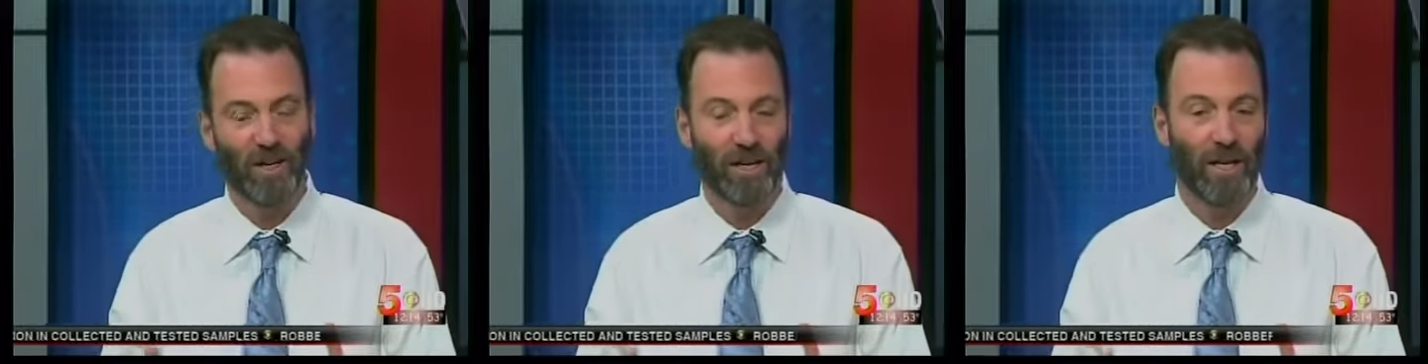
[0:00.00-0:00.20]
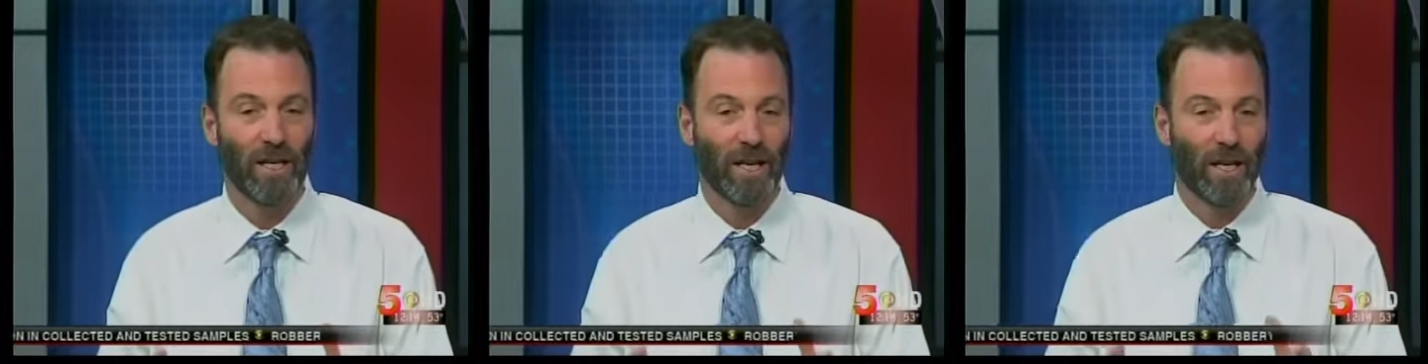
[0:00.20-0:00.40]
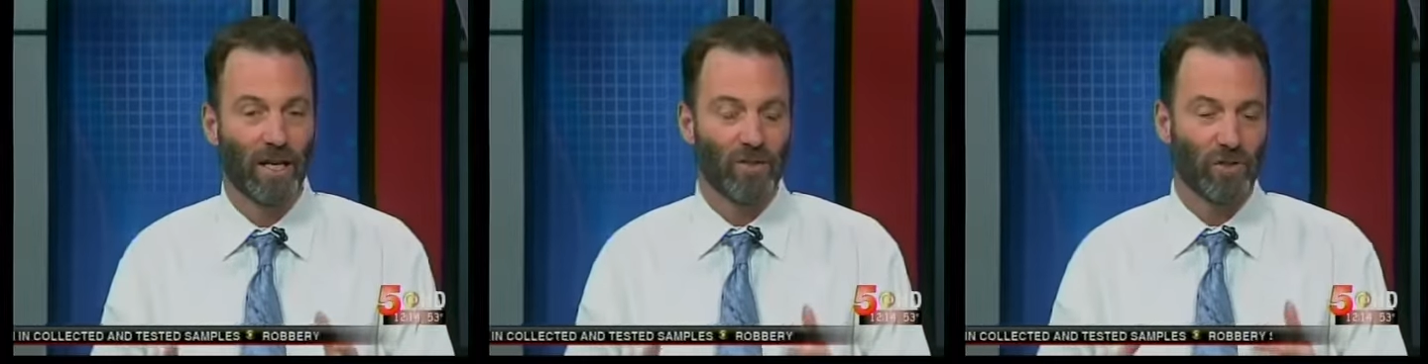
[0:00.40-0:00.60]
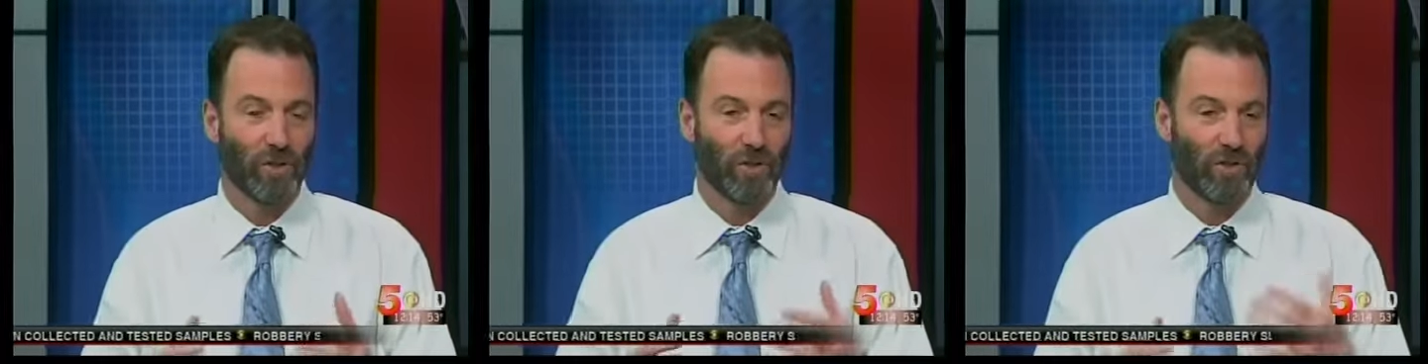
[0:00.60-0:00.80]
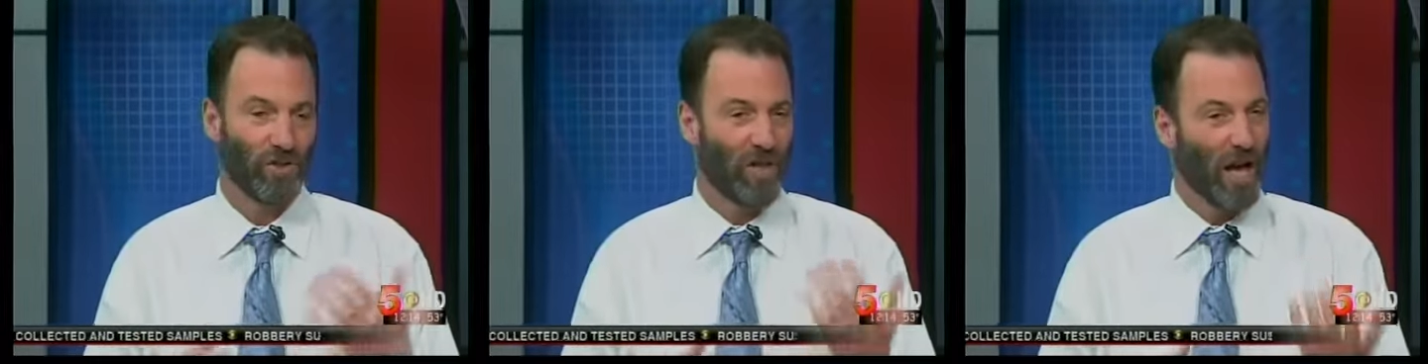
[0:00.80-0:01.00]
And so
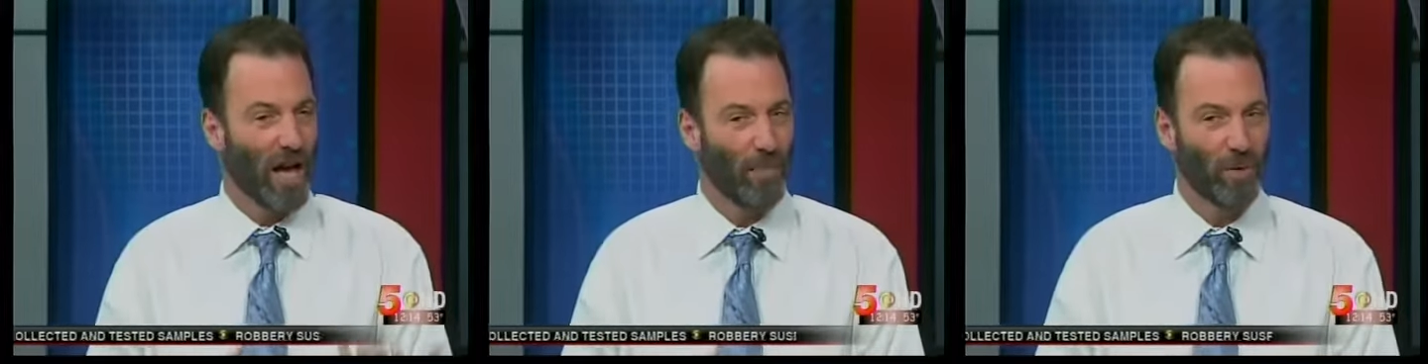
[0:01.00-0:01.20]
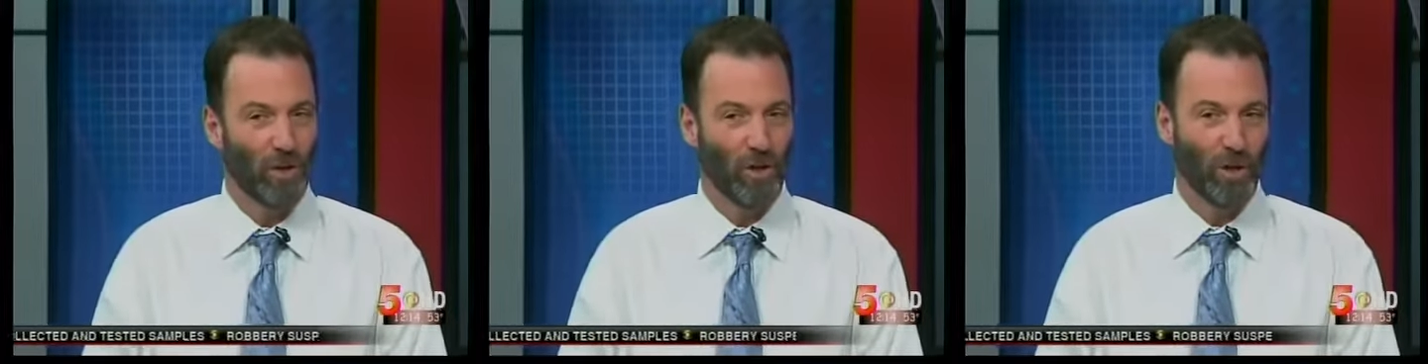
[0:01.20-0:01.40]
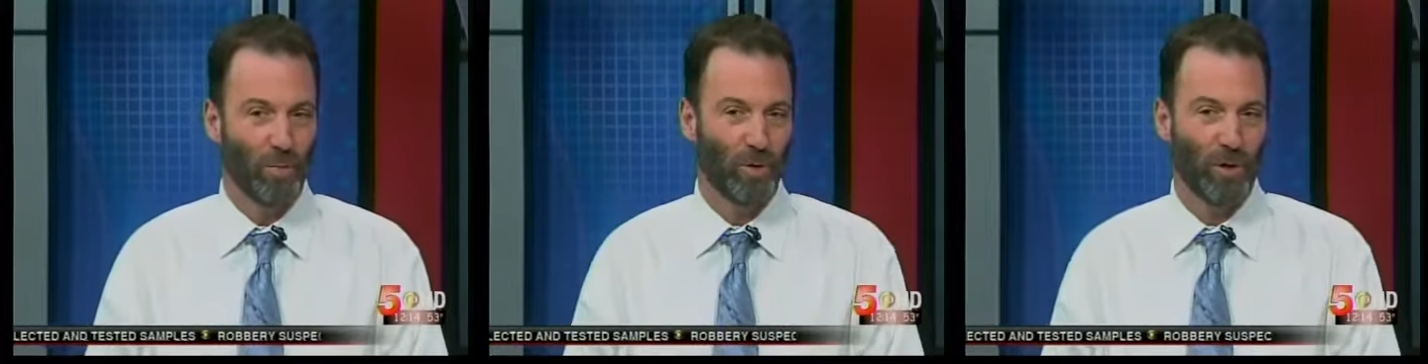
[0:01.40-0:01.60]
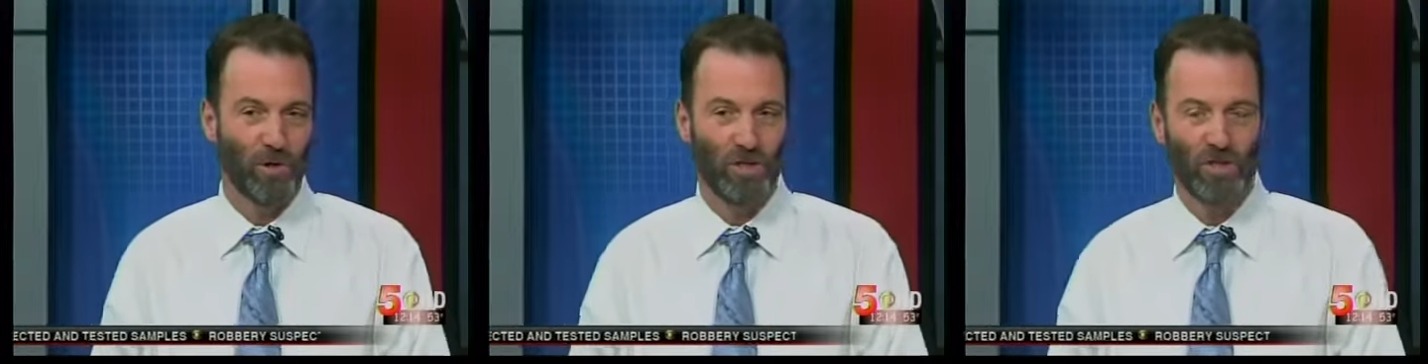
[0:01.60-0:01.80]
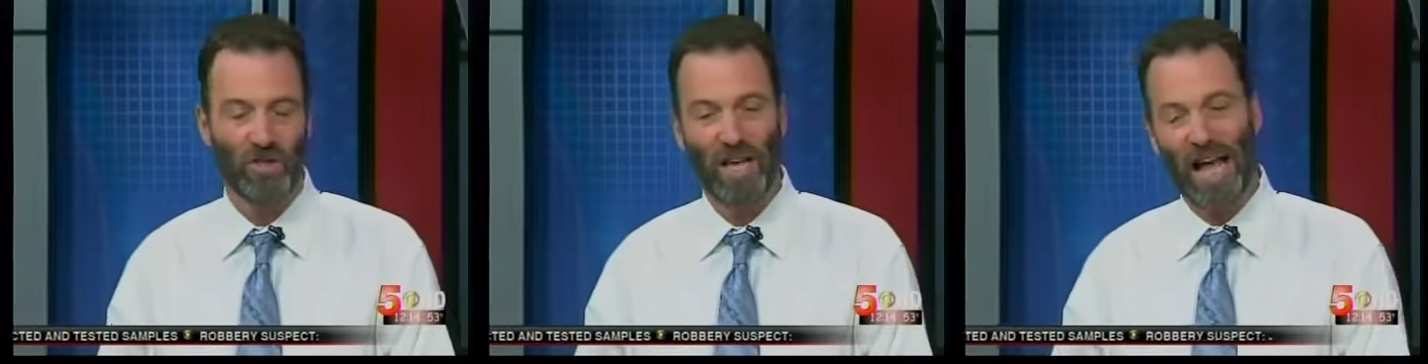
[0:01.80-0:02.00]
there's topical
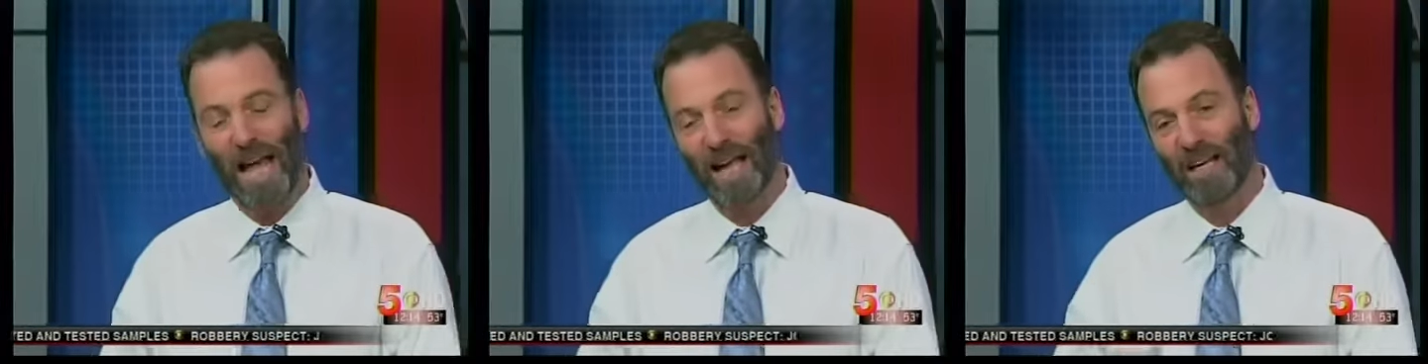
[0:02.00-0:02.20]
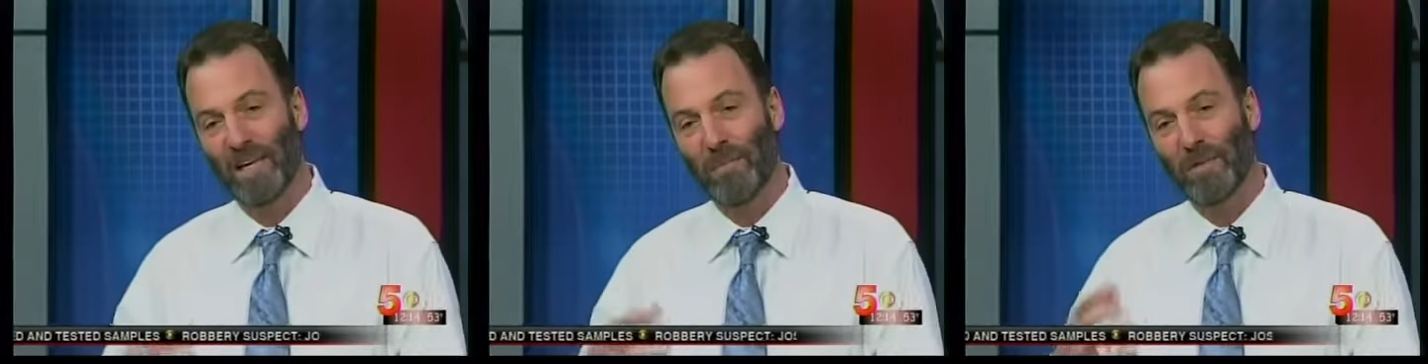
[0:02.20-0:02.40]
approaches to acne,